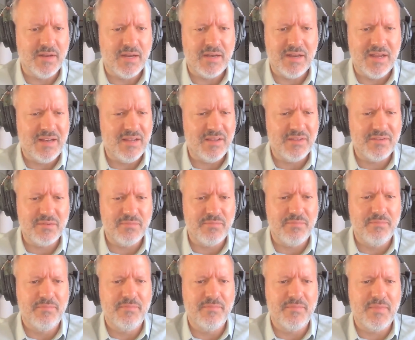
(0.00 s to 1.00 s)
Any other
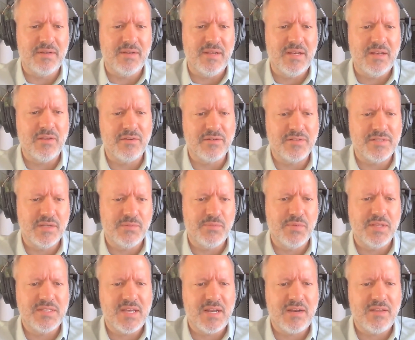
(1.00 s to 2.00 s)

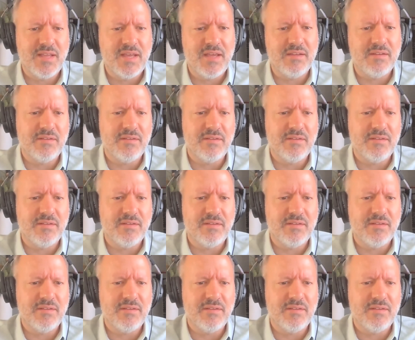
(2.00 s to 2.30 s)
tidbits out of